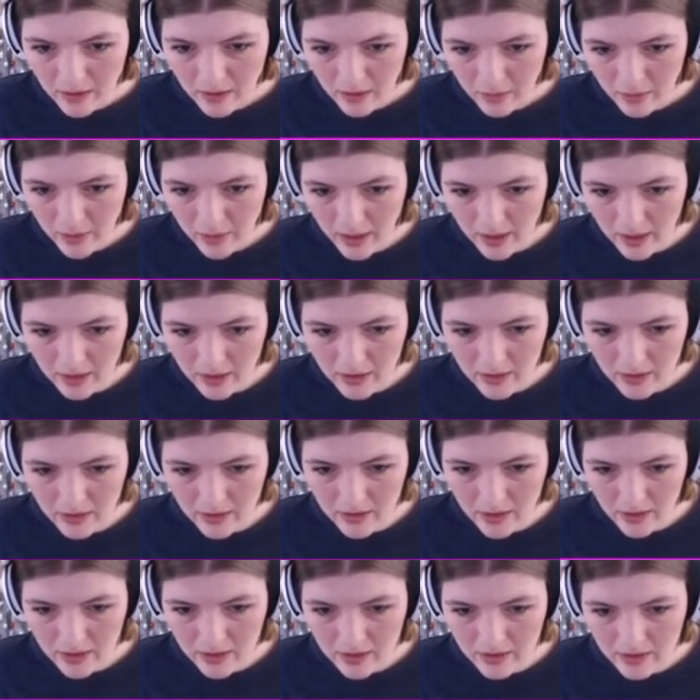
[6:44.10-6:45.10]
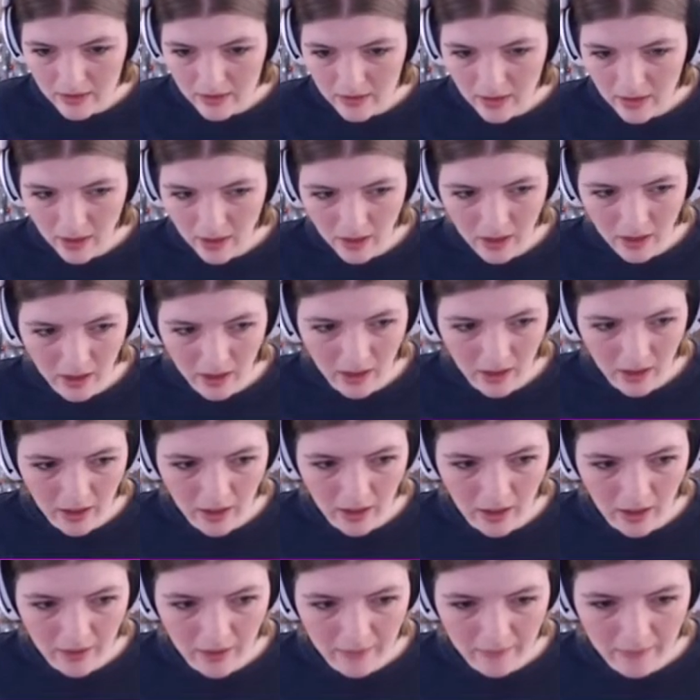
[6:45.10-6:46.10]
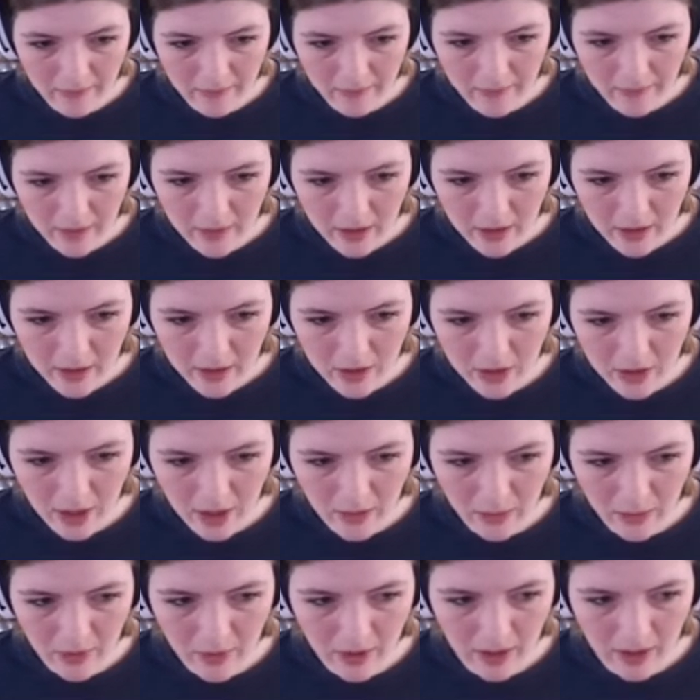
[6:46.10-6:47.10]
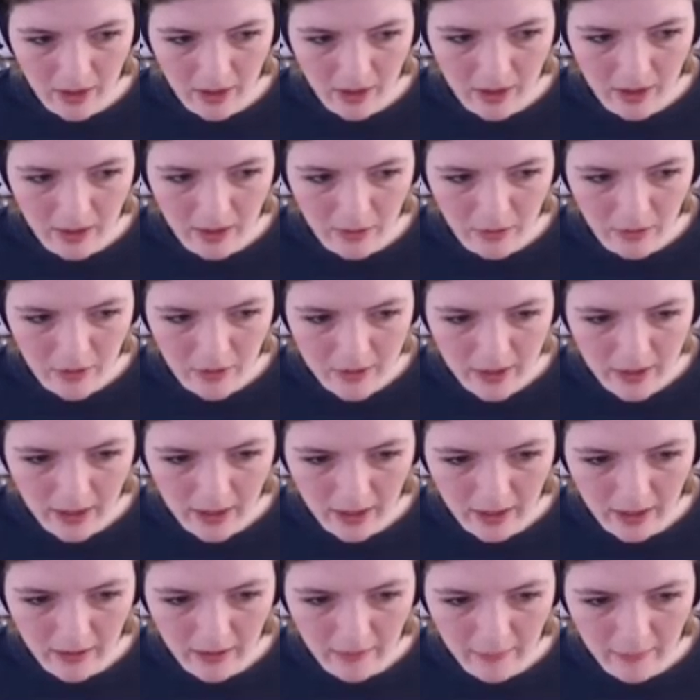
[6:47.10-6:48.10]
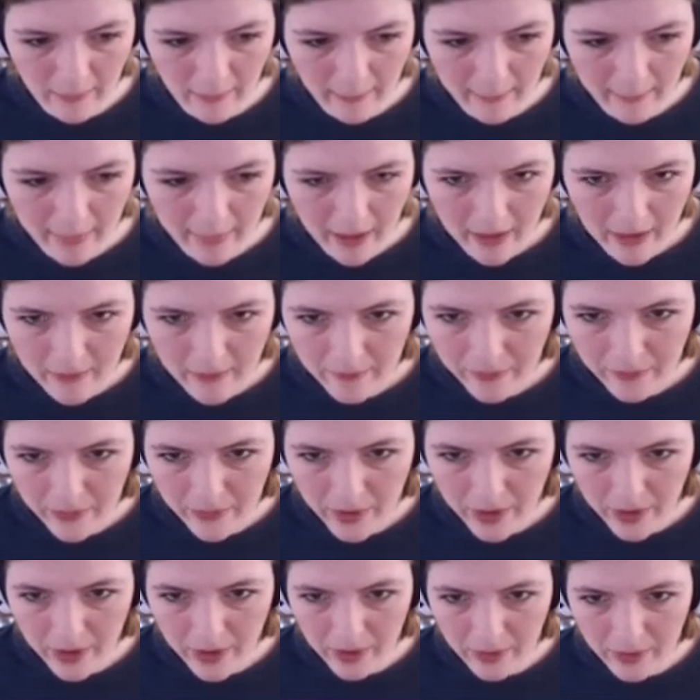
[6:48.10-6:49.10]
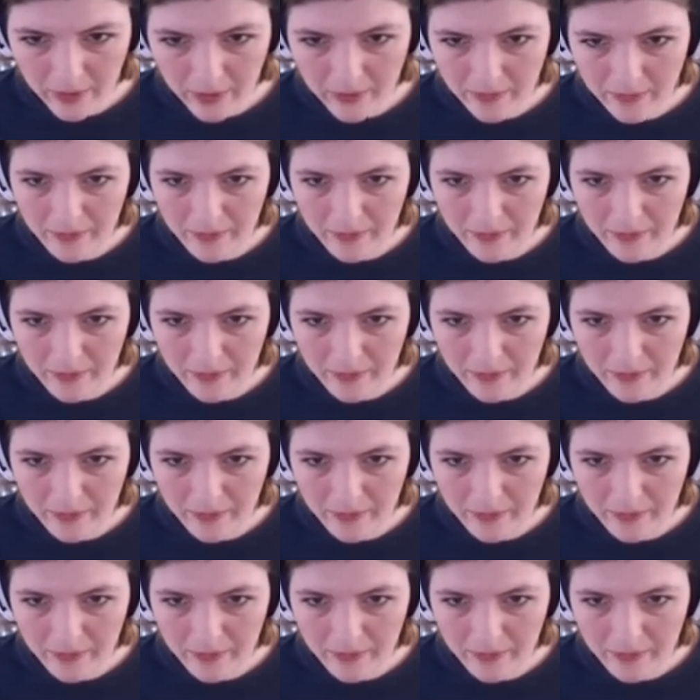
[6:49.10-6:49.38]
Wait, do this. Stop working on this for a second. You.